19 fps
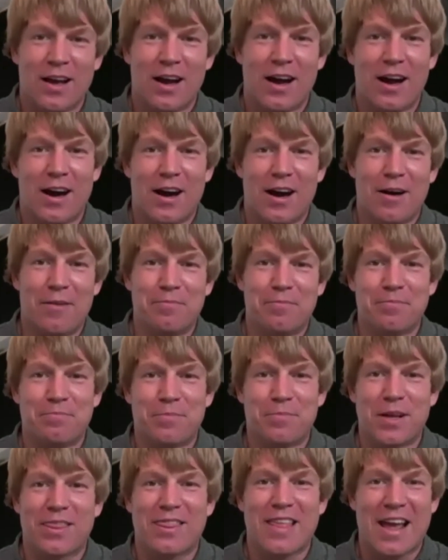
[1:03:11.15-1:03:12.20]

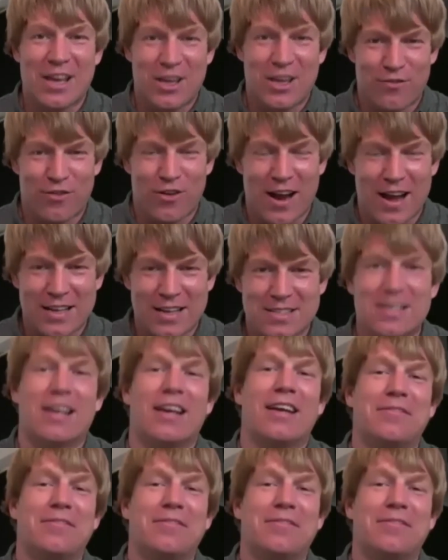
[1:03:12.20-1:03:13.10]
But thank you for asking.